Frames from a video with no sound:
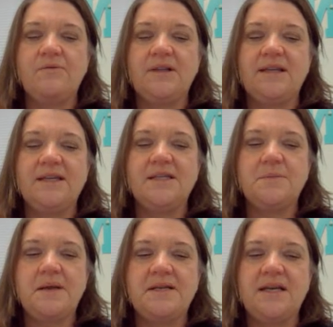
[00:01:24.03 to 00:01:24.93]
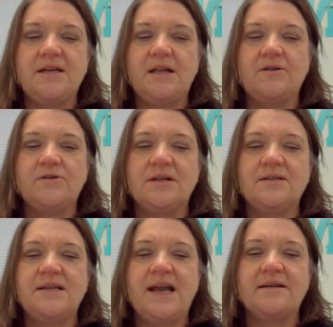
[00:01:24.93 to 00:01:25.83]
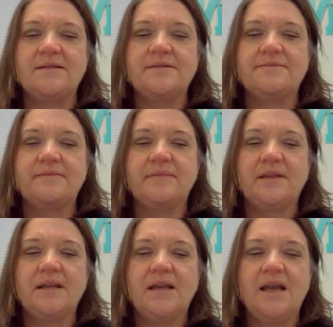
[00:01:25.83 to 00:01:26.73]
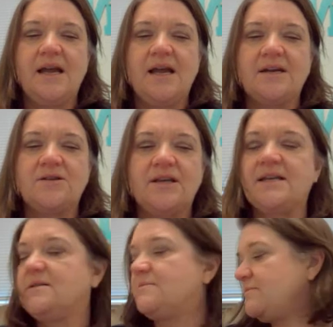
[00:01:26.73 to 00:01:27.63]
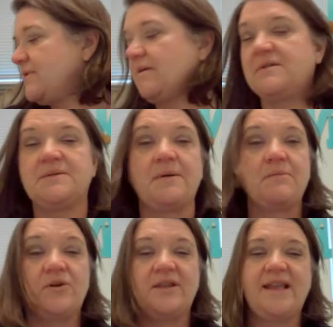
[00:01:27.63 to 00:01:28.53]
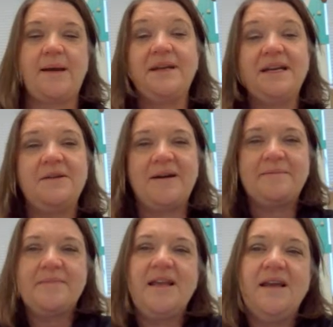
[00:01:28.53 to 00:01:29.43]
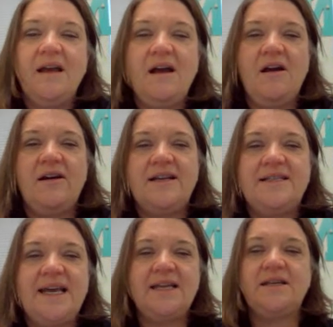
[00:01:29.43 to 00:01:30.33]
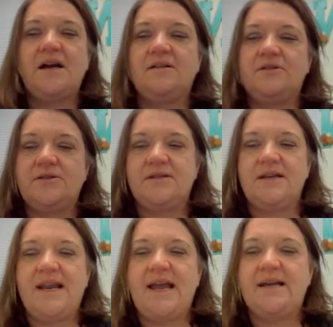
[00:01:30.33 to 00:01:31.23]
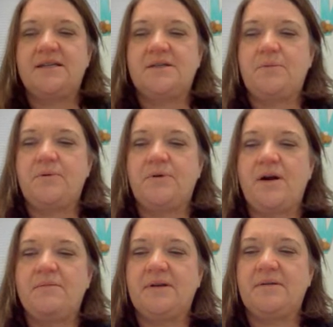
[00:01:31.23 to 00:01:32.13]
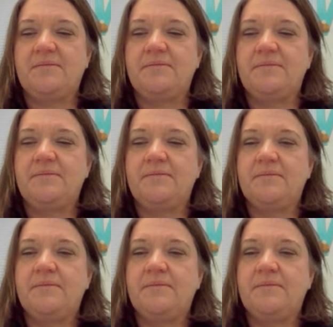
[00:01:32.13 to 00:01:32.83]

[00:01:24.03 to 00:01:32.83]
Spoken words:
I really did spend $10 on snacks. Actually, probably spent more than that. But anyway, all right, $10. Next problem.